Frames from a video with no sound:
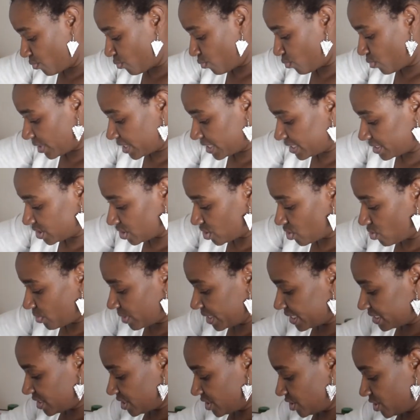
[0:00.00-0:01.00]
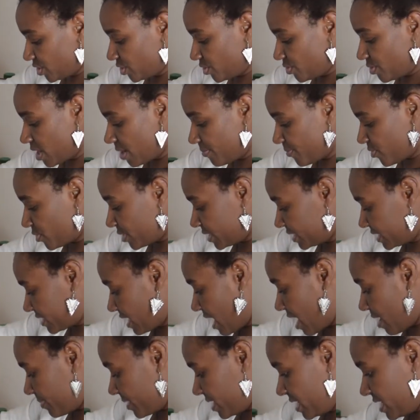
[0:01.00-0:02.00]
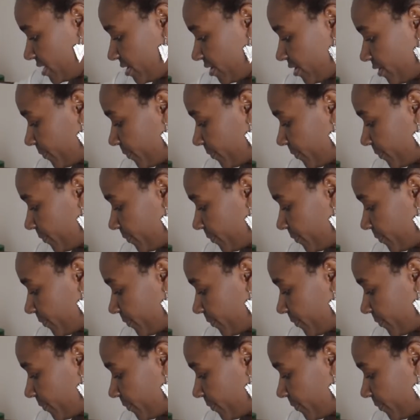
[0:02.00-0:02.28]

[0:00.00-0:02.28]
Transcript: what it's going to do. I'm going to stop here